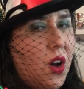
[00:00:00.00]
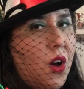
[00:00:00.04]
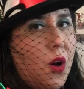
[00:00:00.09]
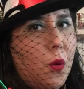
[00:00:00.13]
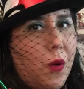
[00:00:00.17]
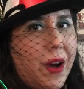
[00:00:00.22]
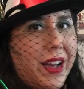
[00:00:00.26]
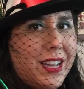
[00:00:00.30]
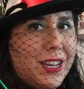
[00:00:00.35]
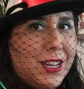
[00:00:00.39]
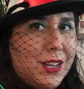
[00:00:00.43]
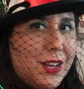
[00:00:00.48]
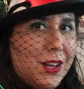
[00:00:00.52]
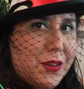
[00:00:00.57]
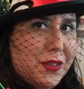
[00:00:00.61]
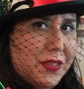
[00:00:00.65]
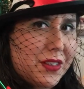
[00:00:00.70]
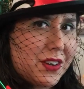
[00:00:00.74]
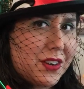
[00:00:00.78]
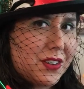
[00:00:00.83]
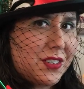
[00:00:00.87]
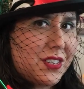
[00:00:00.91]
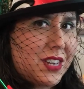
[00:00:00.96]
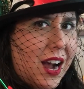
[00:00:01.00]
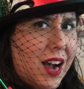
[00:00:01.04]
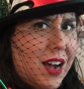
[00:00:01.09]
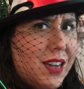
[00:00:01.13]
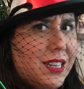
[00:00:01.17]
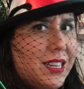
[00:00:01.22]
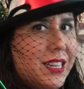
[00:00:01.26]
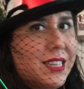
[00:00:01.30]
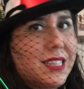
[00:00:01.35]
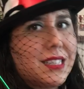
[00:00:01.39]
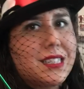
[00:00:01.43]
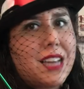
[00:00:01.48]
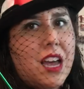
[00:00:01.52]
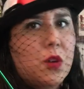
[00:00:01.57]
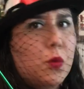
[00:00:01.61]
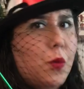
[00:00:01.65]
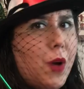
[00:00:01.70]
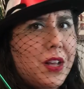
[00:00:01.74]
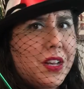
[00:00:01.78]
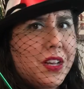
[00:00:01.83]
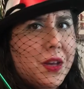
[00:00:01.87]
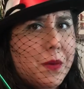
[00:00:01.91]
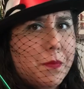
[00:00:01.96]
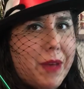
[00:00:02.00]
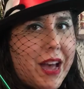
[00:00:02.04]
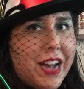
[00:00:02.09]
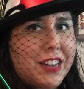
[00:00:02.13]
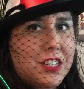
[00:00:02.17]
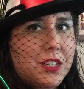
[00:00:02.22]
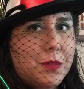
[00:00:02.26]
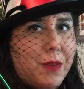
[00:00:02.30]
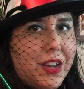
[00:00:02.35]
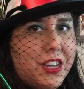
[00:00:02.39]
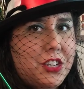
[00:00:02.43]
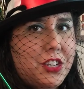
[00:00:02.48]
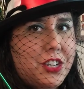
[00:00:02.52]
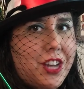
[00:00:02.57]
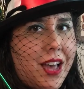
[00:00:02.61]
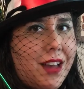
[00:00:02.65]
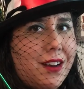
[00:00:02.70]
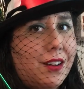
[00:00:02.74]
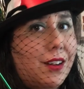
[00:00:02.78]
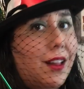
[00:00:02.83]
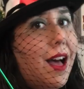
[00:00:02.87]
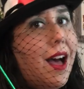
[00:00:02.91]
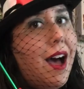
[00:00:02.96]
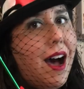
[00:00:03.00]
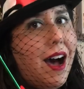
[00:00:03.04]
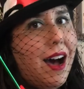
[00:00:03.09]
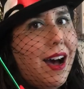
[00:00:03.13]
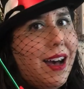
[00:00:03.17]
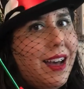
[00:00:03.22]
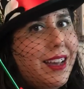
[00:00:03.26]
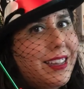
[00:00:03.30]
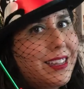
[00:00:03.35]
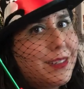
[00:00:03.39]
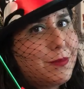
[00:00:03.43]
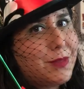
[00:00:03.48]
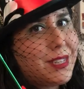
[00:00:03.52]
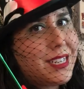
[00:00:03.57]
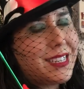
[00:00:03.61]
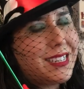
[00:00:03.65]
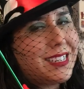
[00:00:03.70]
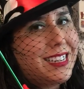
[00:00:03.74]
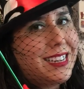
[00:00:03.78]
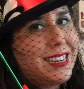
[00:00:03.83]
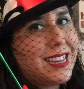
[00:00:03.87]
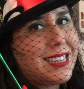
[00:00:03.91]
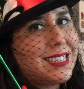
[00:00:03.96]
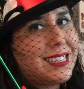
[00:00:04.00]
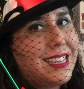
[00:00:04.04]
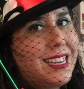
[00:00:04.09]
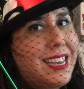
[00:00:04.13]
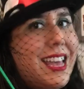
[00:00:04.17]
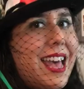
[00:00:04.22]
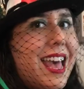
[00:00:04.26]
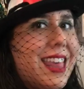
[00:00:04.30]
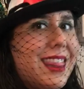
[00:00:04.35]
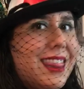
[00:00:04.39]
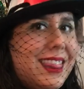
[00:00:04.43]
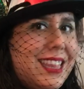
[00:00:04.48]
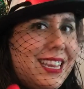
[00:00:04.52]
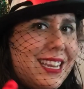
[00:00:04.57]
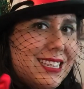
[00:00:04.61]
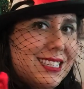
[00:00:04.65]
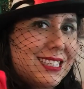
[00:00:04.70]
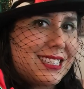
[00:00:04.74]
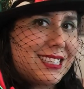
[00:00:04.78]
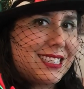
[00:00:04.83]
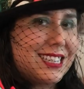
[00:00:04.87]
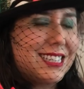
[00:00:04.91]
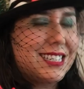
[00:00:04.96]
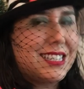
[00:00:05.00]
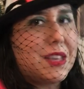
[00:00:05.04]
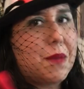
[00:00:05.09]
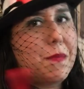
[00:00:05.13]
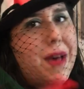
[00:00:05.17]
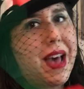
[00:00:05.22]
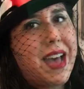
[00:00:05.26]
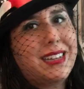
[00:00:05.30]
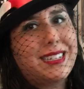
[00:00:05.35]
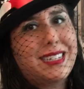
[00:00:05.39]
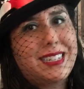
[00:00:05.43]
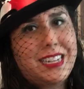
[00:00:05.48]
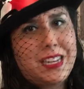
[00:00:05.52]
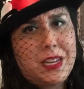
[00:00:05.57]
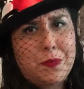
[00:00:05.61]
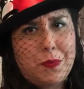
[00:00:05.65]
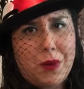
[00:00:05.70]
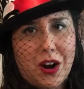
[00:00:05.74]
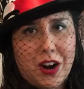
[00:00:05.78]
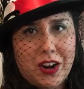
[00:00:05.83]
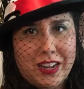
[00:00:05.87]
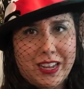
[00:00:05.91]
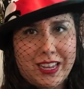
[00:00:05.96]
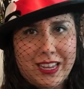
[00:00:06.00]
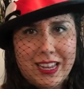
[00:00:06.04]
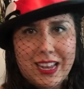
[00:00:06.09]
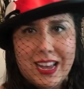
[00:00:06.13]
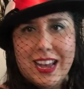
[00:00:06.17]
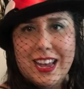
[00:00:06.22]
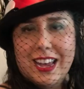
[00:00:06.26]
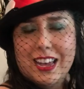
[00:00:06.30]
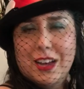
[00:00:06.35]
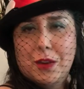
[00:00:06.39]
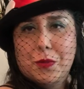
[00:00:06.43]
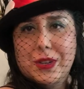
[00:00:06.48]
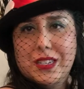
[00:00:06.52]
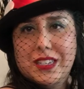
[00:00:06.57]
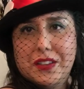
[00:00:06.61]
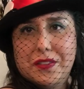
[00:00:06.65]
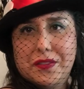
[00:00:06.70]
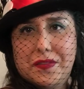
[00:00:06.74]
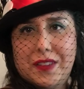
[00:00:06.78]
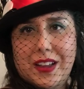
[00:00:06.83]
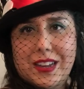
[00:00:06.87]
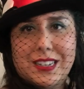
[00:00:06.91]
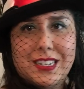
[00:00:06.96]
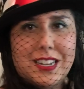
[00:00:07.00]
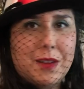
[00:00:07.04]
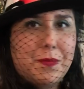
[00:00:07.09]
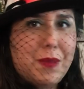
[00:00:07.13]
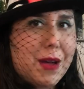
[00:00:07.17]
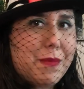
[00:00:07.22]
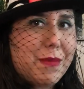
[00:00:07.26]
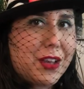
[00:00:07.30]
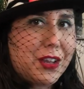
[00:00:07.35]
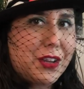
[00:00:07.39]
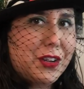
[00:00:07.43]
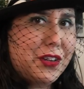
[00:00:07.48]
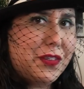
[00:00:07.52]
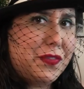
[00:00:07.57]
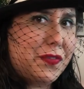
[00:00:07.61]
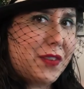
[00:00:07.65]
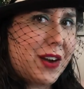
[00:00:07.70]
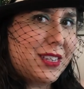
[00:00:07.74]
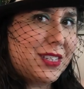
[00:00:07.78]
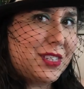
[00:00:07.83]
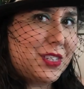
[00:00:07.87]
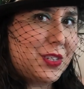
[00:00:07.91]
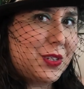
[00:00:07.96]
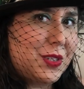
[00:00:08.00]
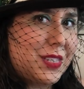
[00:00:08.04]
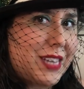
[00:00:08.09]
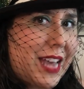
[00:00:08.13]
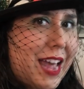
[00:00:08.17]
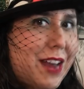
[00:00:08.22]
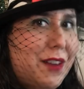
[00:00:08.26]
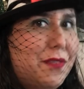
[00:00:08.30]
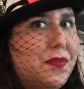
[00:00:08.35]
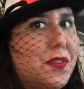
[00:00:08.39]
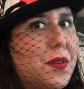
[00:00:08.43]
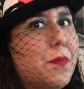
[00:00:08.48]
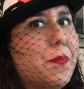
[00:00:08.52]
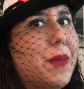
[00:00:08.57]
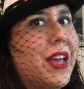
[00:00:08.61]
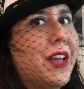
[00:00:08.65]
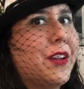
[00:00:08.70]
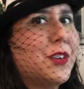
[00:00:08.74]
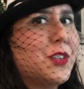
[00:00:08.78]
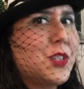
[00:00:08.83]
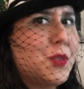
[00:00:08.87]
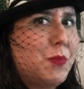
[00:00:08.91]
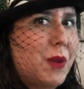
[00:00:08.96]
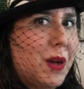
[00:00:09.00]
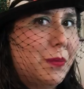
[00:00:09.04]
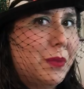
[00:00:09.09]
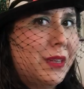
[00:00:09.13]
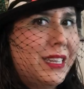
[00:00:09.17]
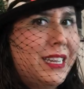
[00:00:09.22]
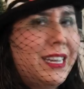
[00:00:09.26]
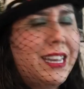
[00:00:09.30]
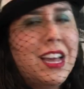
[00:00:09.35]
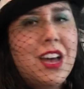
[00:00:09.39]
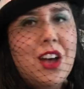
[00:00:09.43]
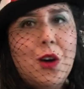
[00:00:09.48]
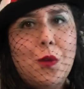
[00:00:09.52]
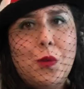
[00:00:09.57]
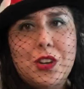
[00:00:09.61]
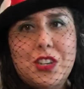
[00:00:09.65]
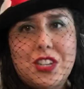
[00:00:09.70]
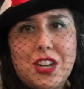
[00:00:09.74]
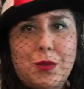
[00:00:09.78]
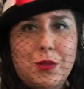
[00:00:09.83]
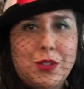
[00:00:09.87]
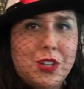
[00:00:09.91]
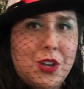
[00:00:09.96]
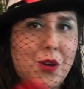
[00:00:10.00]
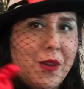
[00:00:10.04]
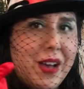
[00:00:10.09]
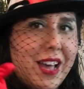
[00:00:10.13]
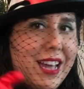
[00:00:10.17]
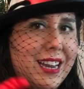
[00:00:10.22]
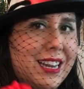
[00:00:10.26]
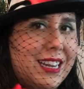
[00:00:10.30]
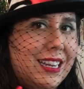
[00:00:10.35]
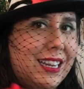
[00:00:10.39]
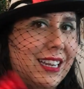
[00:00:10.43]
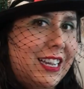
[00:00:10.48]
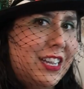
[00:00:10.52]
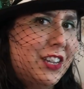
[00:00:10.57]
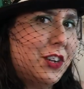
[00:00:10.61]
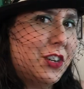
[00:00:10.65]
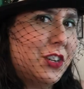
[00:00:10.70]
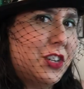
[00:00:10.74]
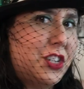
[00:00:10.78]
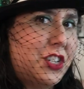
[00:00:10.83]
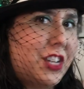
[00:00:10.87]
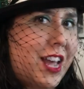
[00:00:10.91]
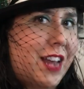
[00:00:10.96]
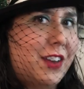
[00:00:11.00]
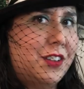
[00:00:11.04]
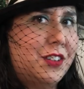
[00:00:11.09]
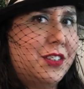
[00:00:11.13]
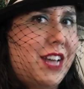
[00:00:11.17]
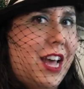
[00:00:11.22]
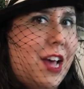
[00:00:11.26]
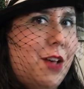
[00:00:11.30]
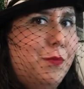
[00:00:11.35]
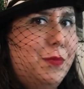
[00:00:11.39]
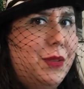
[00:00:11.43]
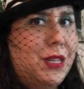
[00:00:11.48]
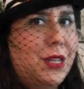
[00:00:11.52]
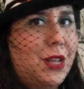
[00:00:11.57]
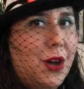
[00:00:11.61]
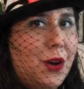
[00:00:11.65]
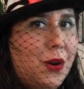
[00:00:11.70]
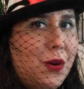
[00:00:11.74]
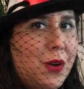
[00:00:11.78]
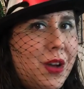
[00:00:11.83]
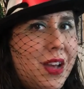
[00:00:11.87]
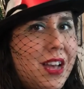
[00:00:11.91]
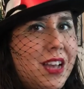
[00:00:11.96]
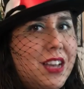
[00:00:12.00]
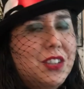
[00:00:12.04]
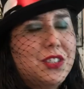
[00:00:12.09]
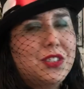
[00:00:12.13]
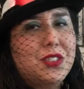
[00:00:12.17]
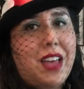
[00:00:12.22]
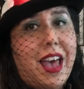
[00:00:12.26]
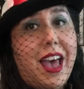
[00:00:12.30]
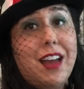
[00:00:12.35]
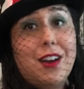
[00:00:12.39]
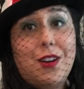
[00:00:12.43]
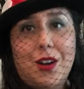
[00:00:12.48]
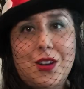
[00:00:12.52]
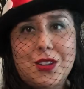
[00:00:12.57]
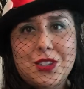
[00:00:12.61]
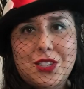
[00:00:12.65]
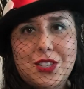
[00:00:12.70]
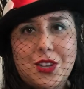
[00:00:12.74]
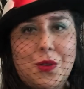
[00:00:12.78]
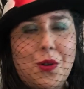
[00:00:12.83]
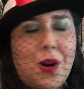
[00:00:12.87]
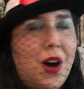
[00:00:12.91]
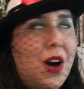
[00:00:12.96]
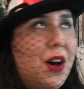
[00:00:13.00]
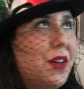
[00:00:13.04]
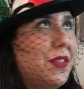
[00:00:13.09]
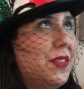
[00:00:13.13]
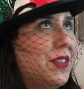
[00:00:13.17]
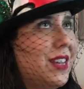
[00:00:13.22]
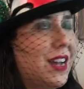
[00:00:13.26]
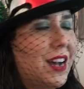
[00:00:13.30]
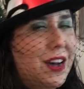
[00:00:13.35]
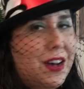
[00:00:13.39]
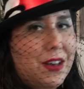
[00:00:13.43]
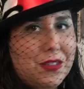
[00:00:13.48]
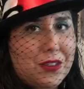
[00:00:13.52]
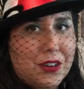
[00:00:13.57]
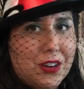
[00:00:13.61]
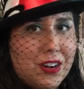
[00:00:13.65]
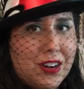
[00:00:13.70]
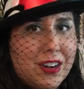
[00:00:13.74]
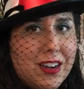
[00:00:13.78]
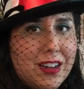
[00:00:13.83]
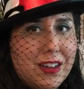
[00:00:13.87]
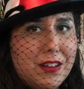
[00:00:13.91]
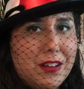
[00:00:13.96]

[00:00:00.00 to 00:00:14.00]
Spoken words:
Why, hello there, darlings, and welcome back to my channel. I am Disney Nessie, and this is the Mad Tea Party. It was invented by my good friend Suzanne from Bubbly, which I will go ahead and link her channel down below, and also all the other